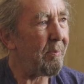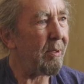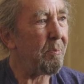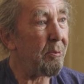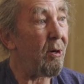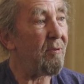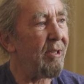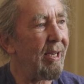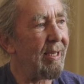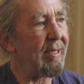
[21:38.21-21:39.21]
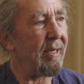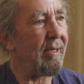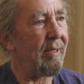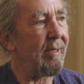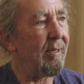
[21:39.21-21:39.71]
but profit as
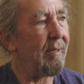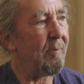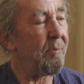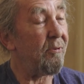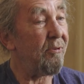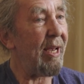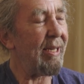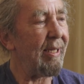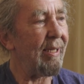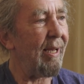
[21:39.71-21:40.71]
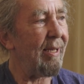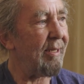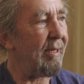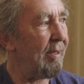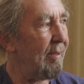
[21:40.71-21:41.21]
in prophetic,
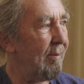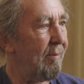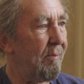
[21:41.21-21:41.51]
as in